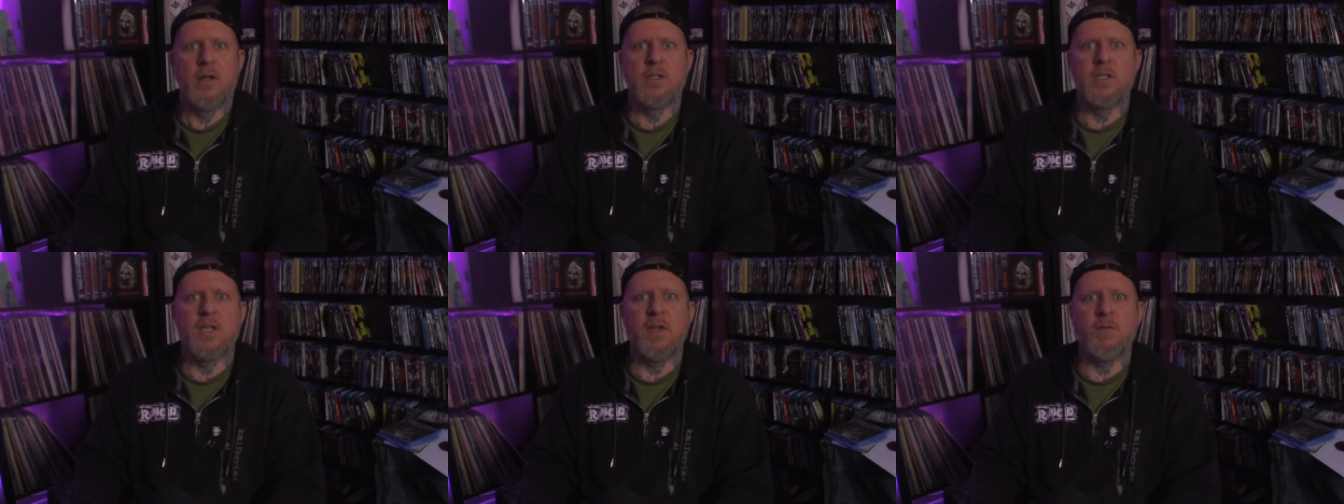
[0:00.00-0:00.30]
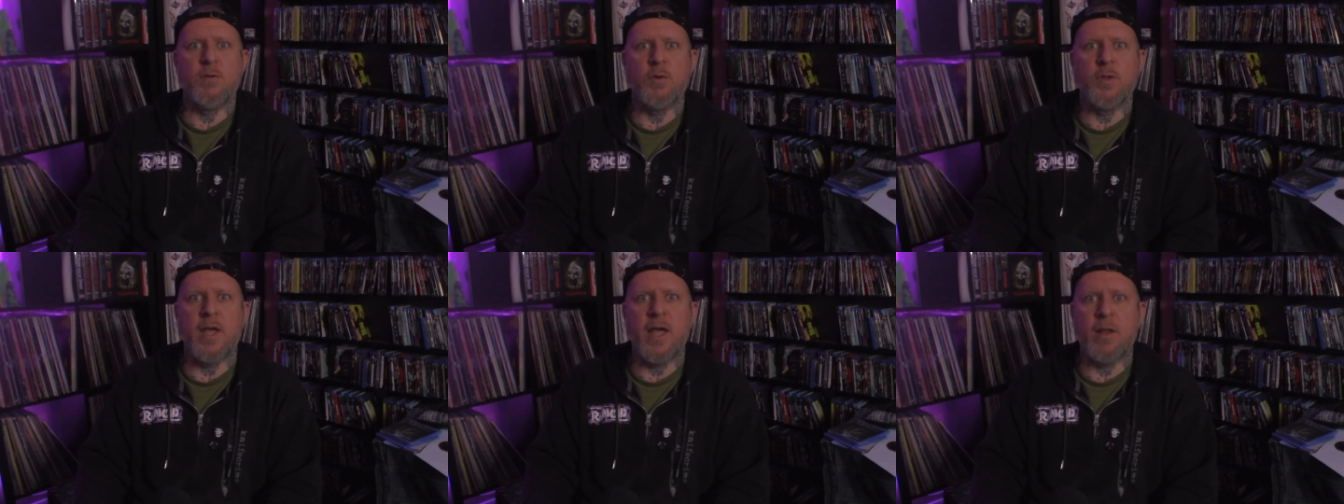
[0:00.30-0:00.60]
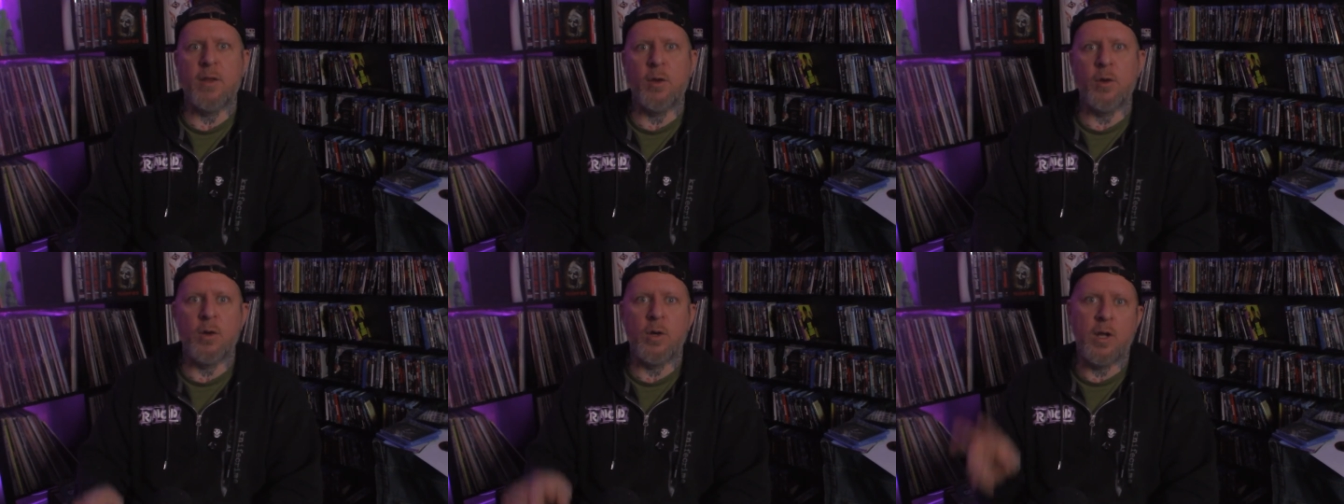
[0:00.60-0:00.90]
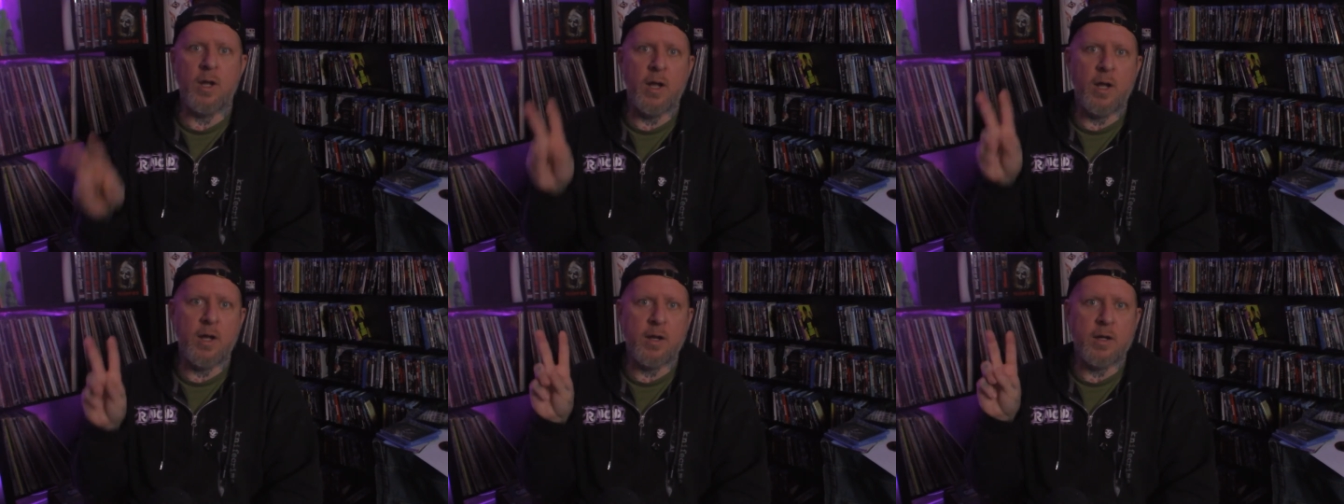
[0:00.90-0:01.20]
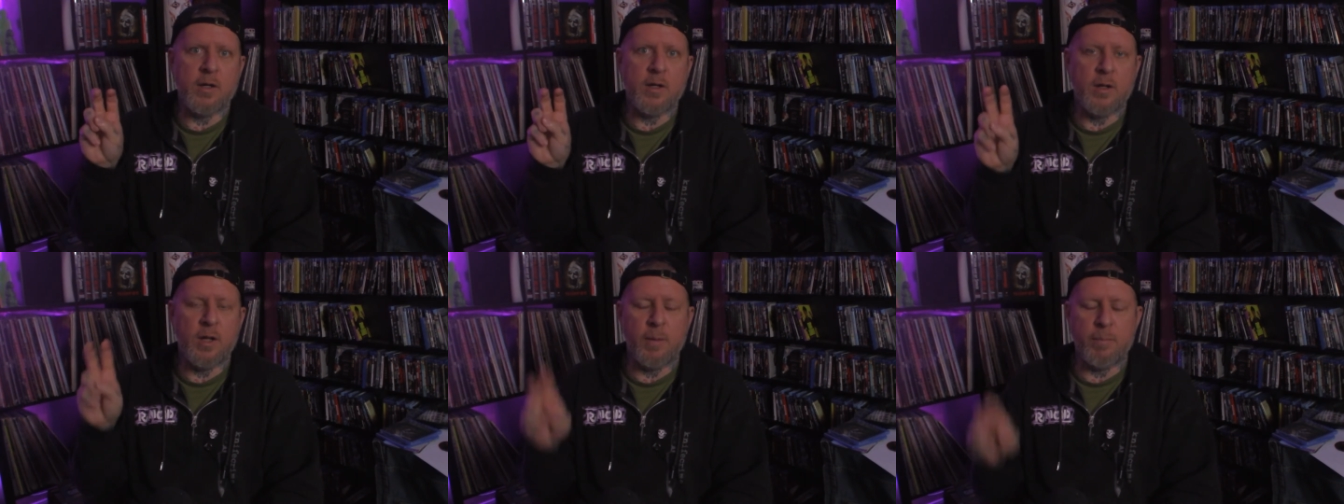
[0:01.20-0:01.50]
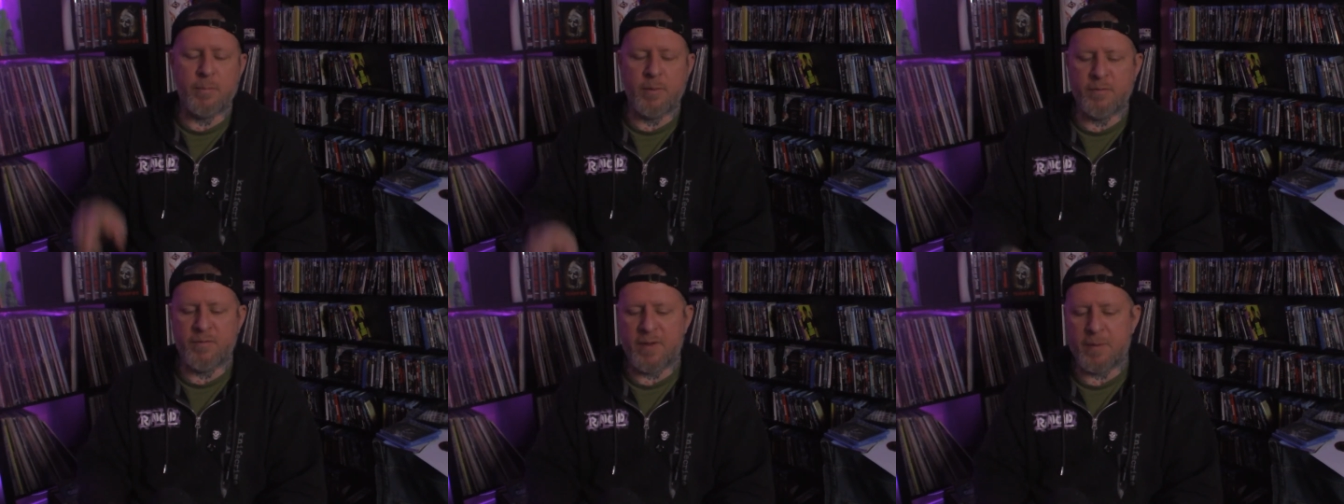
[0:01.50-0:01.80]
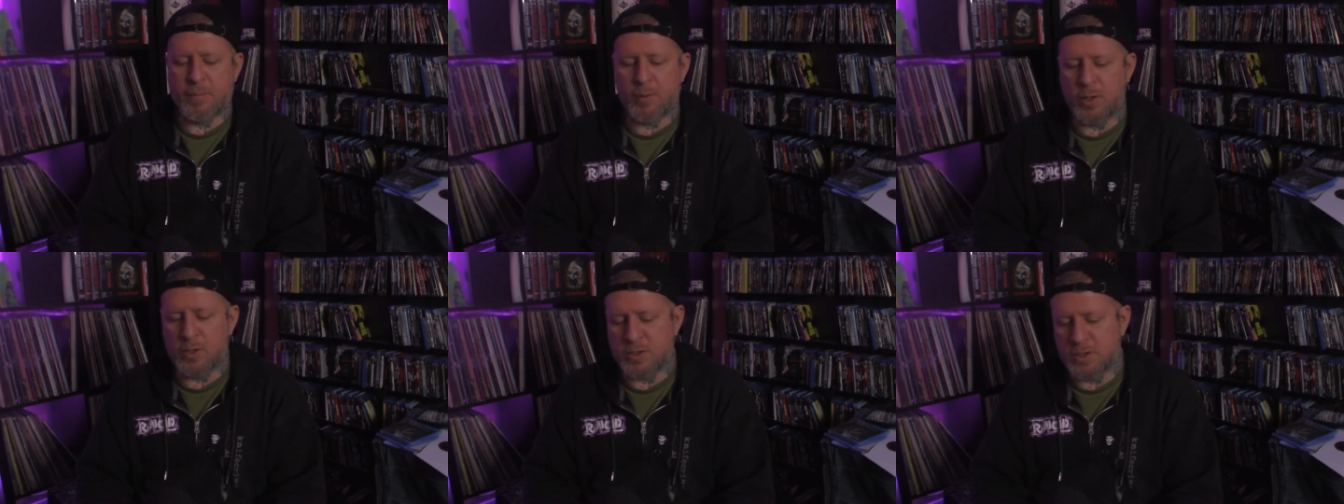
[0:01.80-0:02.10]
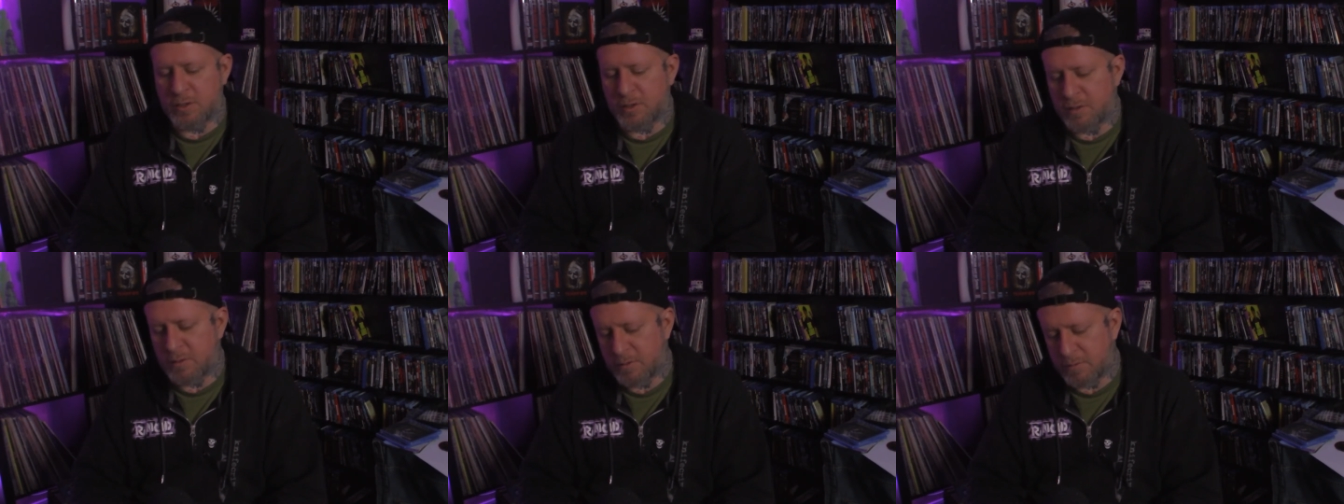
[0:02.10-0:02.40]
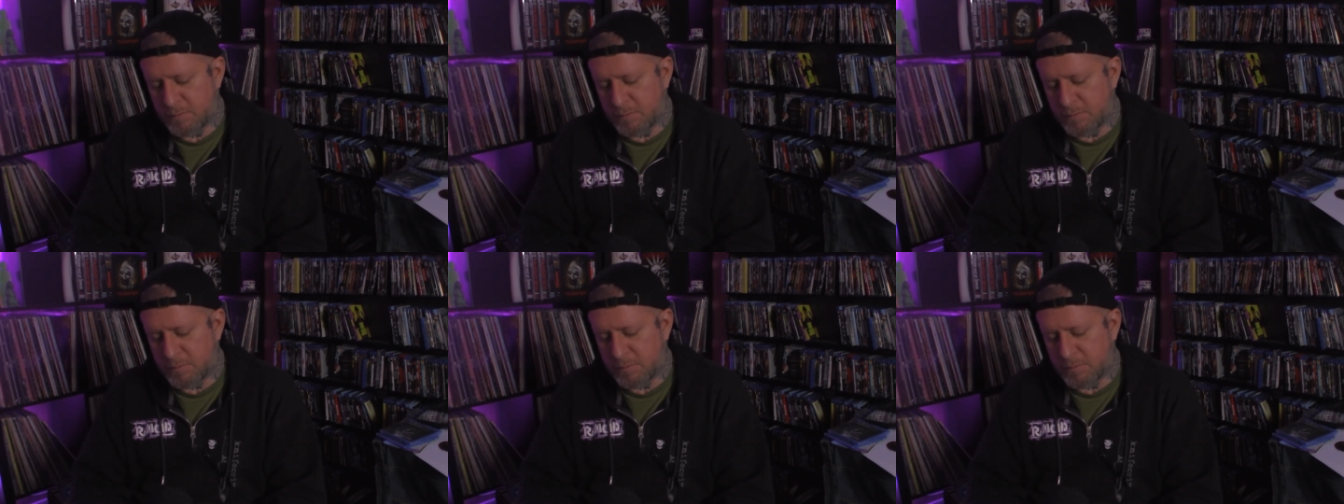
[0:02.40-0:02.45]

to give you that little uh, clip of that person.